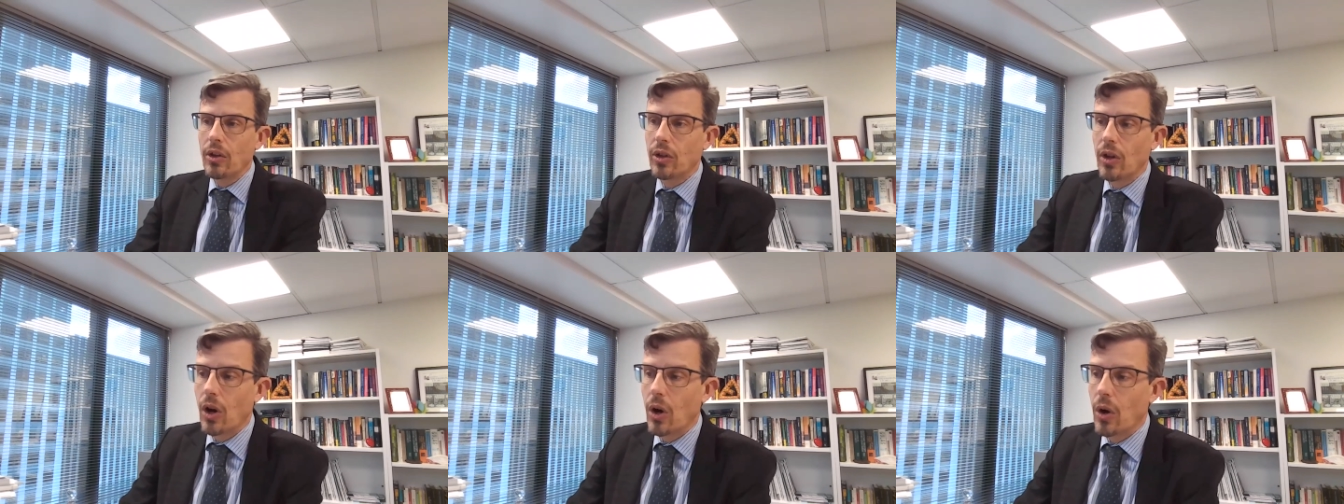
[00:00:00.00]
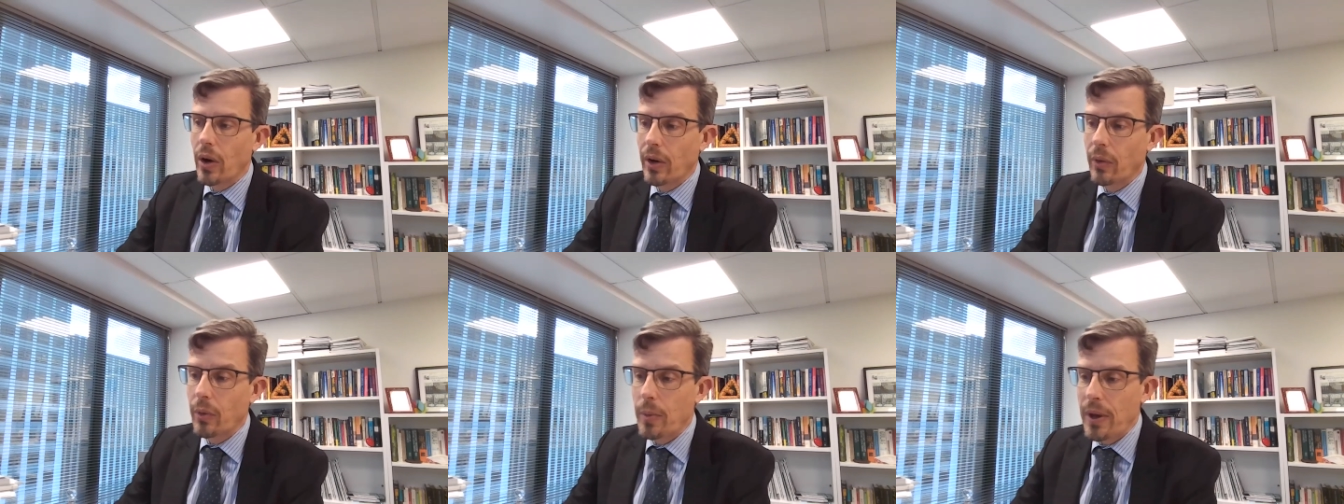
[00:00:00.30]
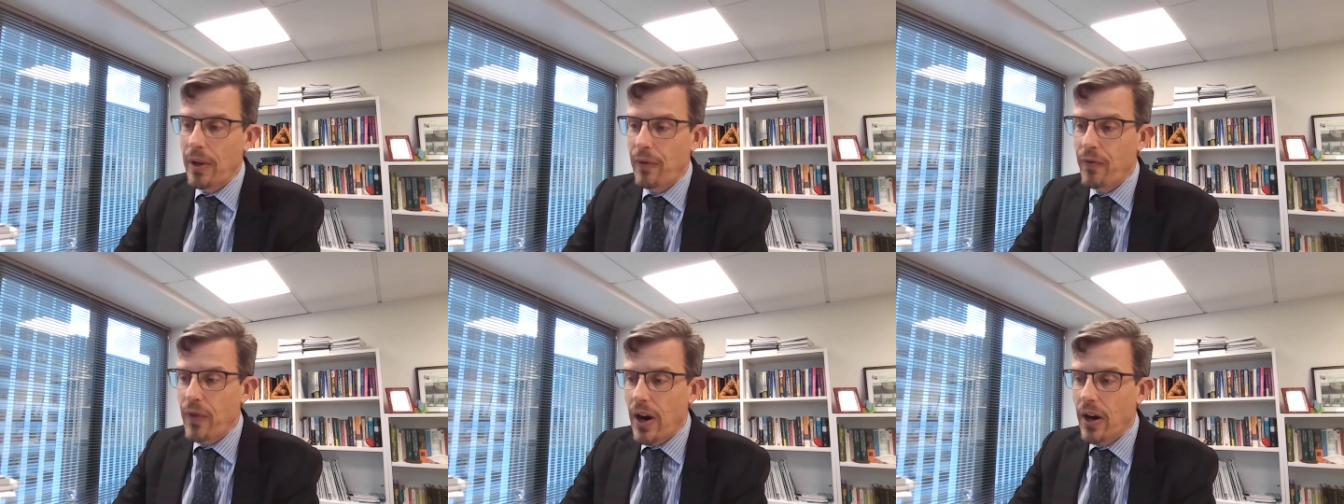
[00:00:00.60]
So it
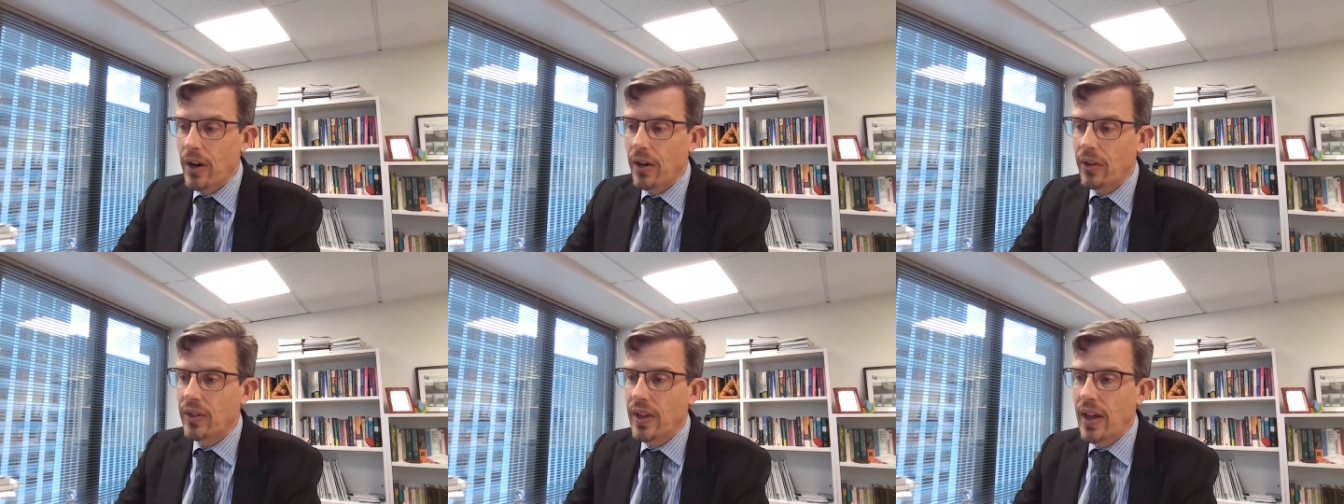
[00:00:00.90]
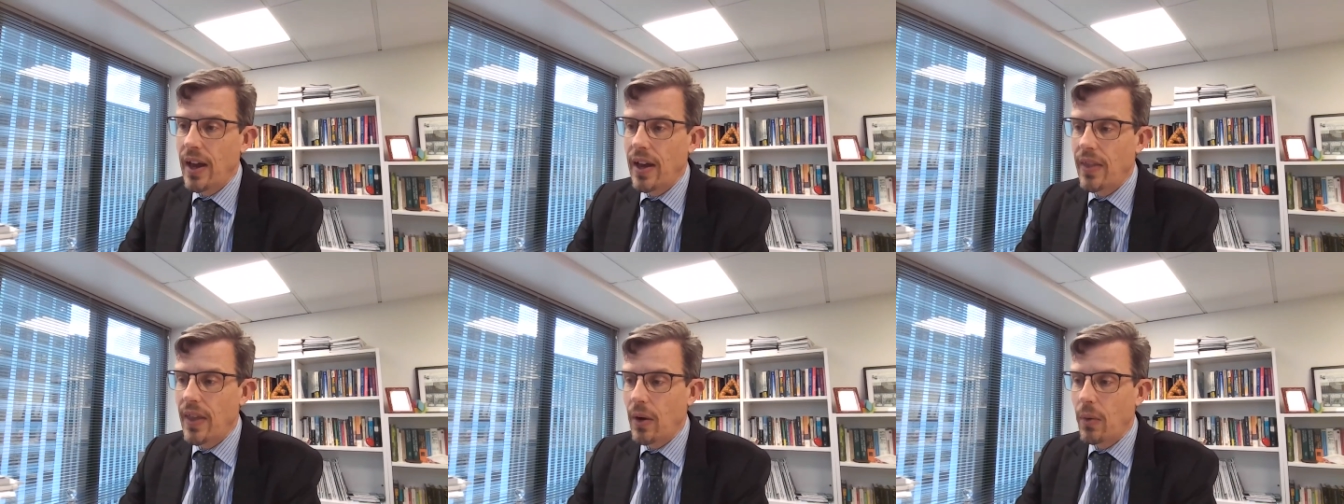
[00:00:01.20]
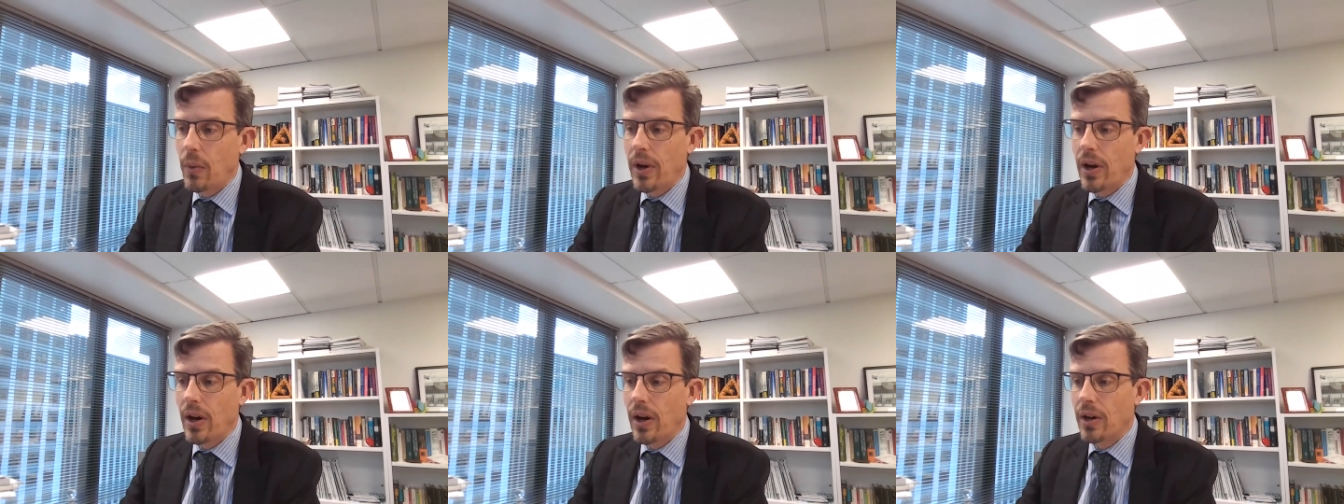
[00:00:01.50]
would be fair to say
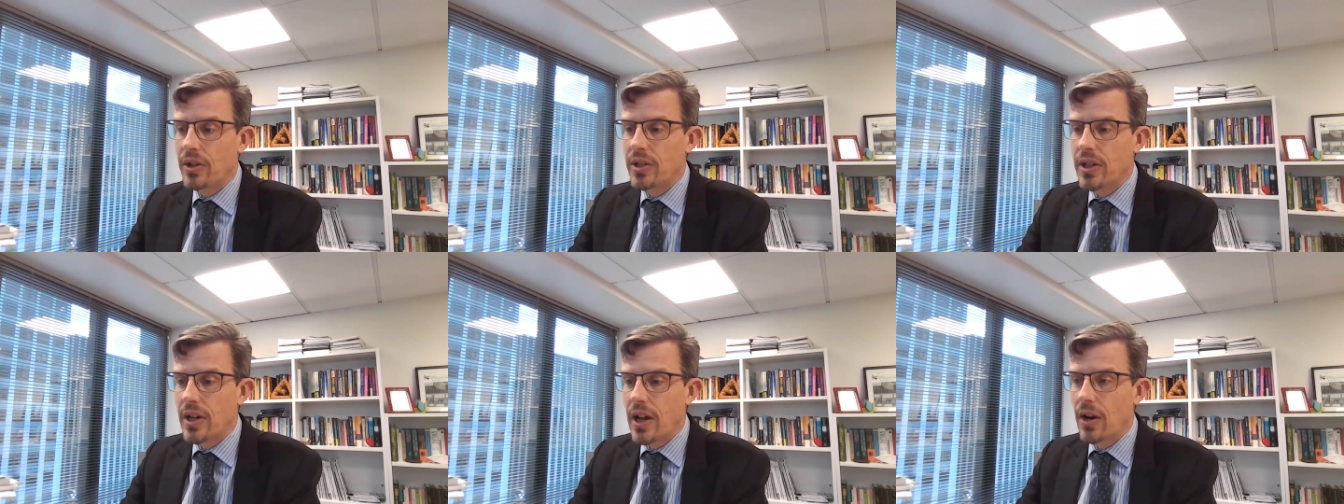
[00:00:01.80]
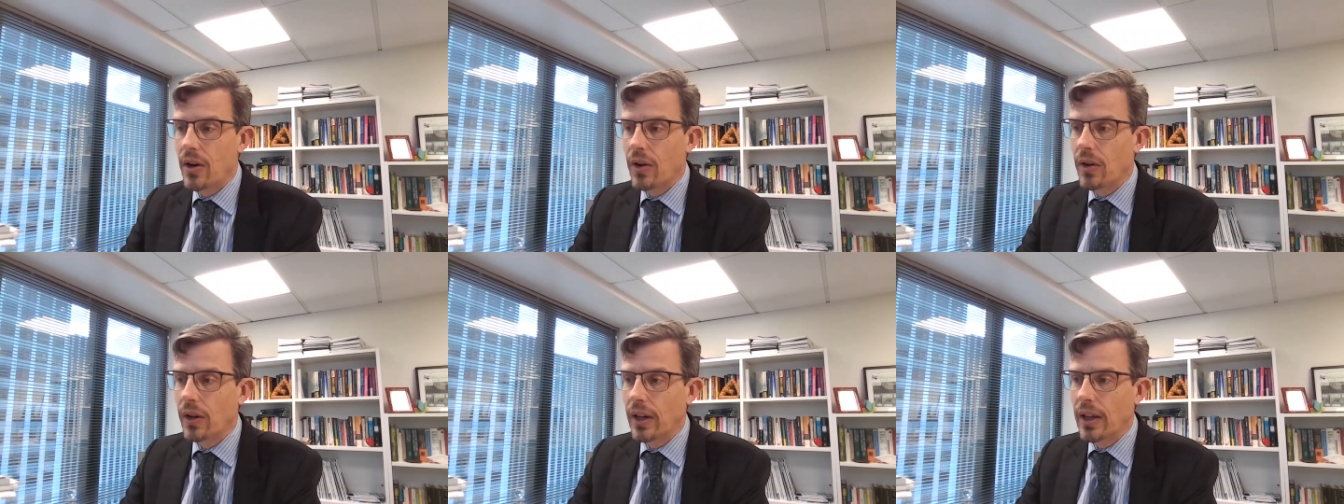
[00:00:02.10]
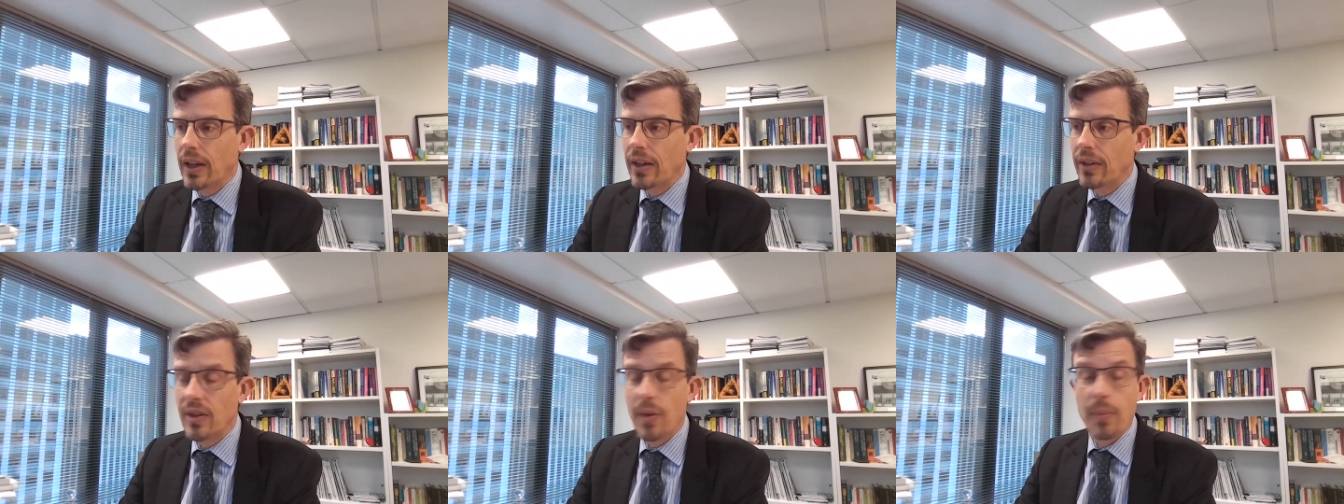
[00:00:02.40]
that we are
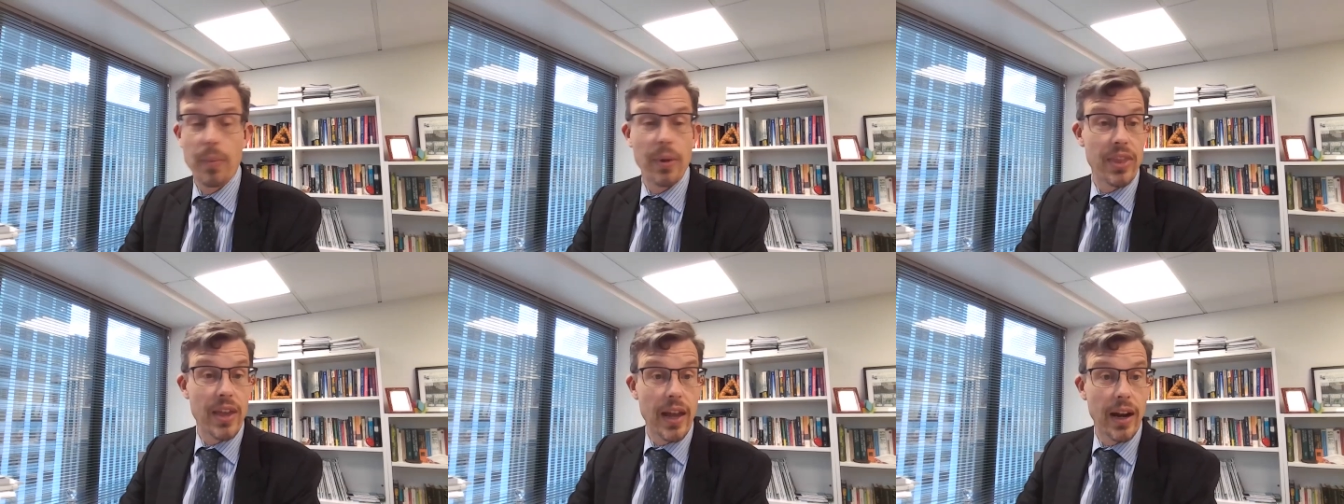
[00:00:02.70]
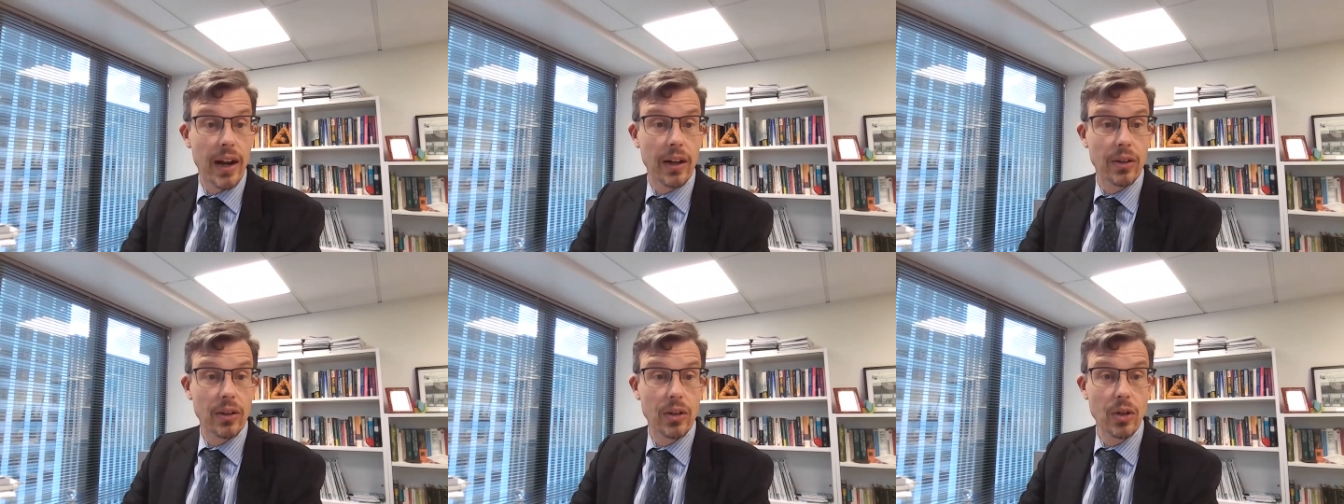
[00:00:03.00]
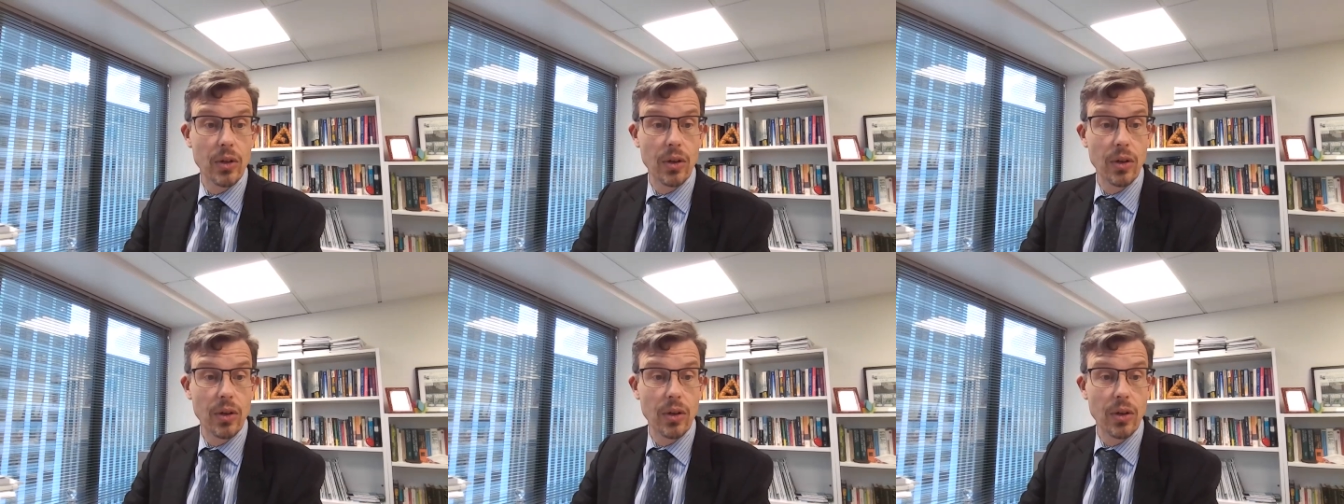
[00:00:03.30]
generally sympathetic